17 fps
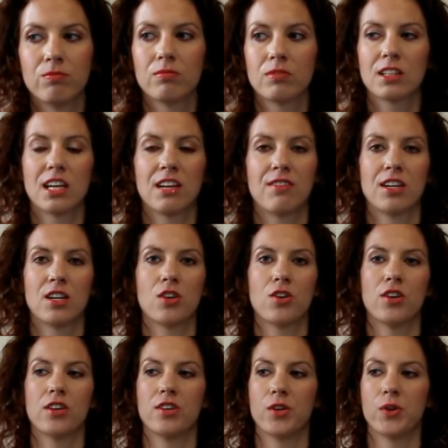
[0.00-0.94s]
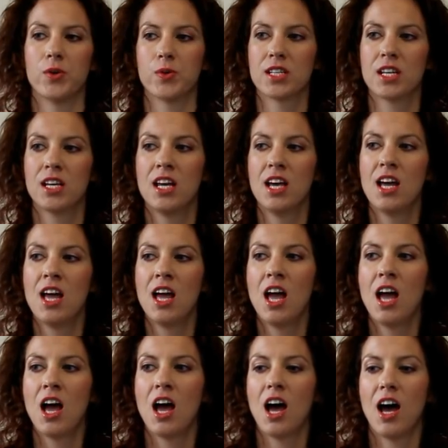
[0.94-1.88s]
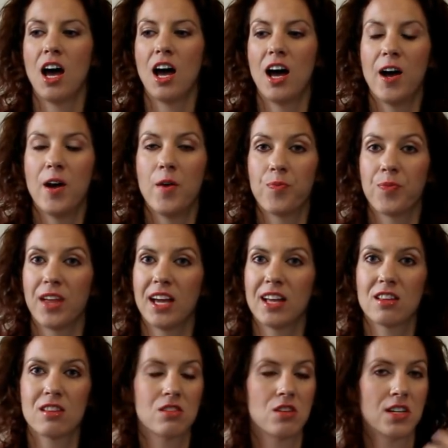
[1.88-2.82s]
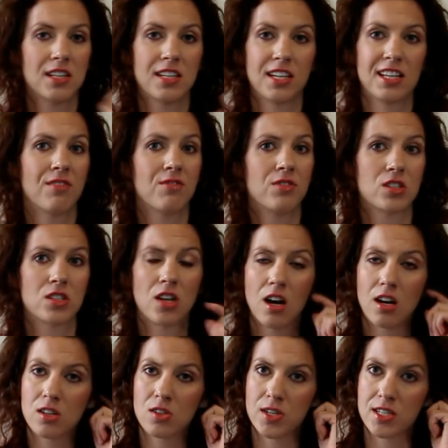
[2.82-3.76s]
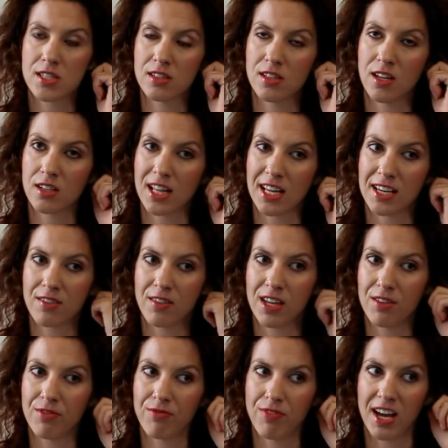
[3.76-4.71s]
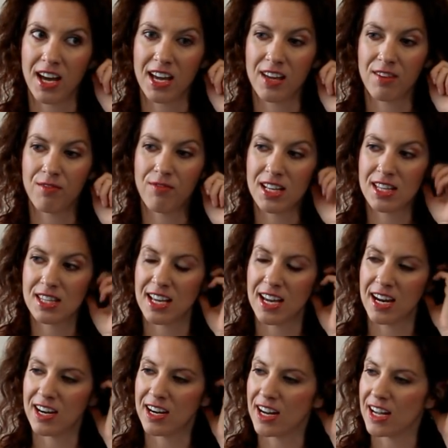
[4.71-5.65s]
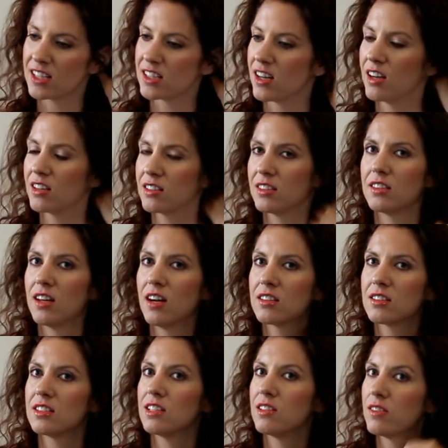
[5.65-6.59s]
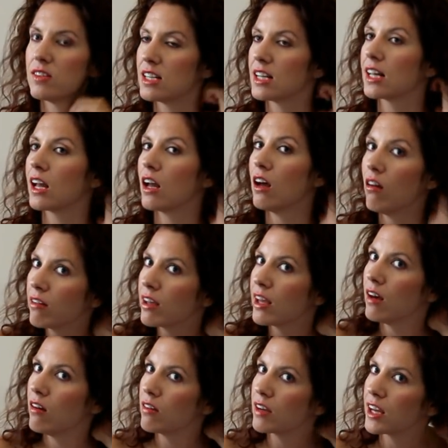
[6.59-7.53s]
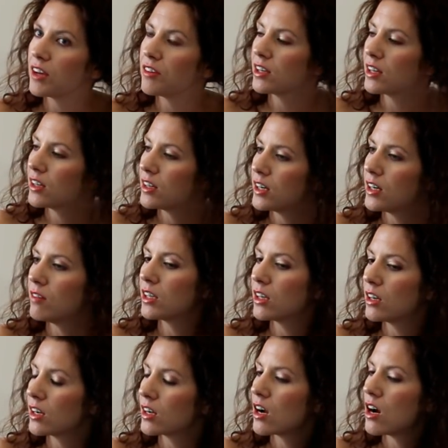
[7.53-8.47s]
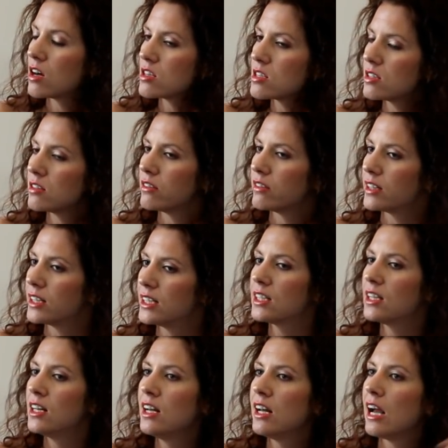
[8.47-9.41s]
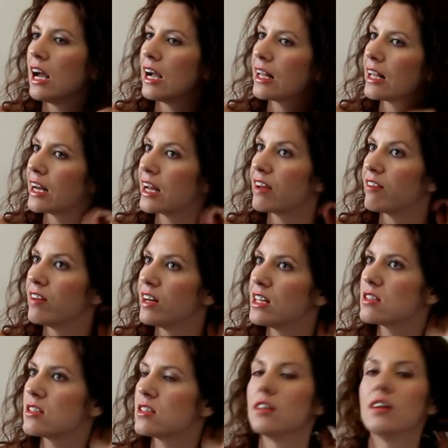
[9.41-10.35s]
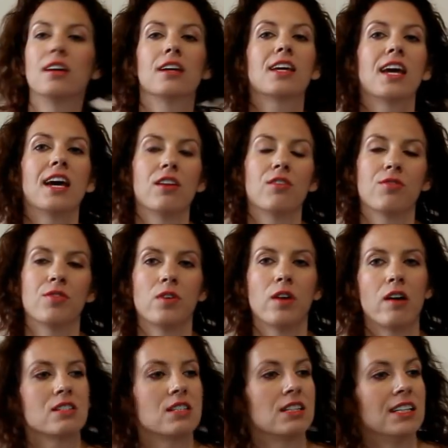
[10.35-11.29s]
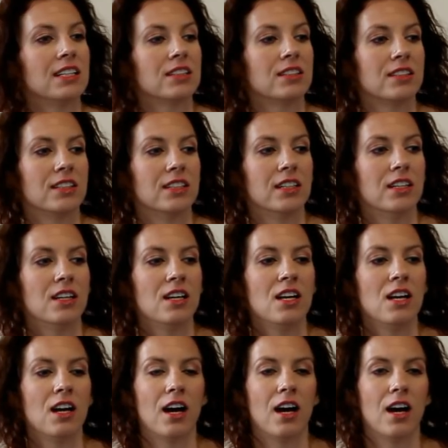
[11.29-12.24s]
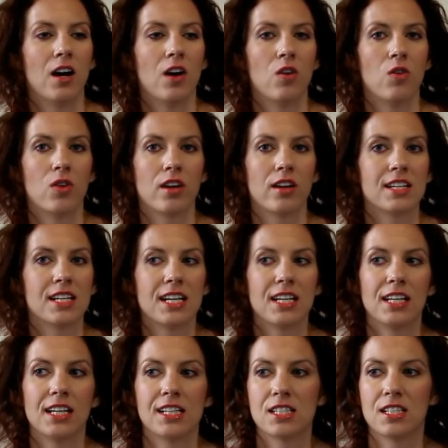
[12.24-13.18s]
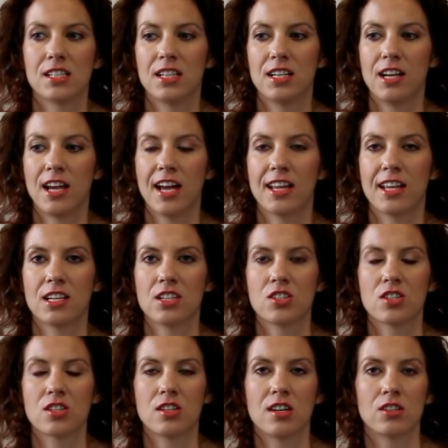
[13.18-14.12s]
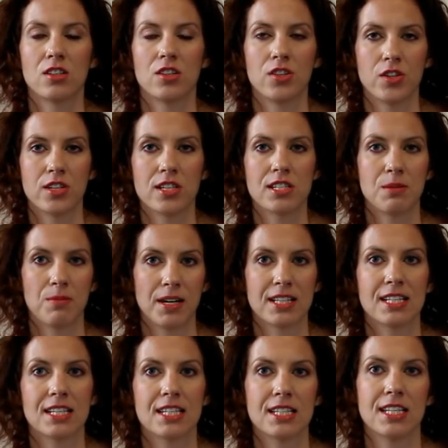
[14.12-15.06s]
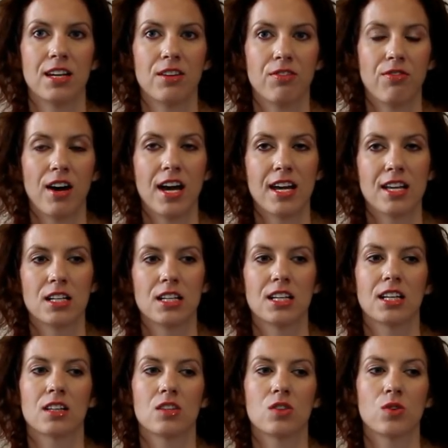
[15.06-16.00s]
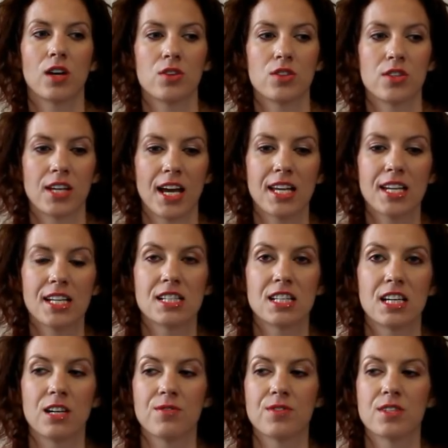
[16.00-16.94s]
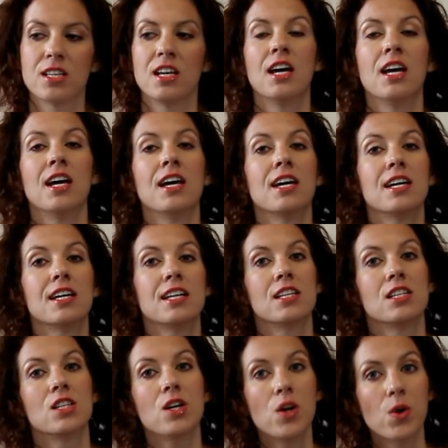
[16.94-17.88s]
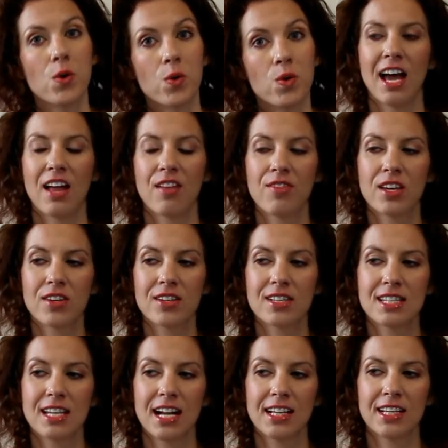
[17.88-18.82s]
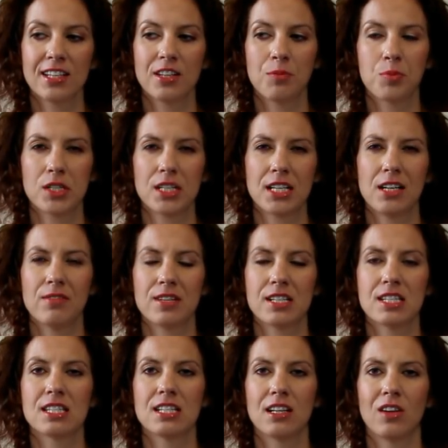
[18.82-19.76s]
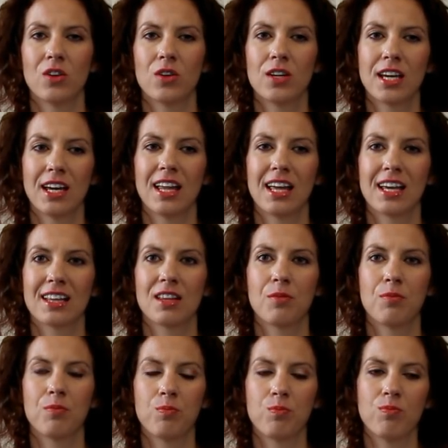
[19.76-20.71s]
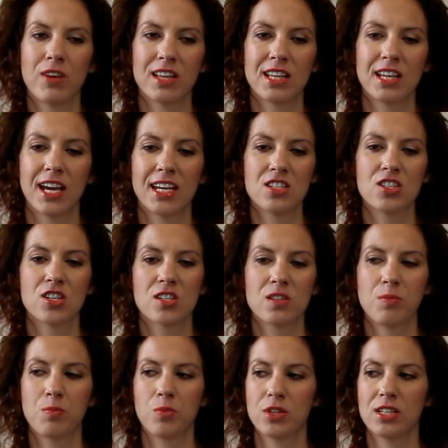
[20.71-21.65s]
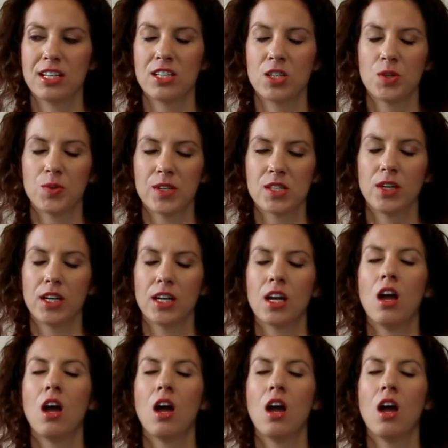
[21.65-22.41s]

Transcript: giving her those. And they never talked to us. The doctor, like, if I went there and talked to the doctor, they were like, oh, okay, we're gonna consider it. And then I went again a few hours later, or a day later, and I just talked to the nurse, and did they finally took out the additives? No. And we could tell that the protein was still okay. Like, when they added just the protein, she was doing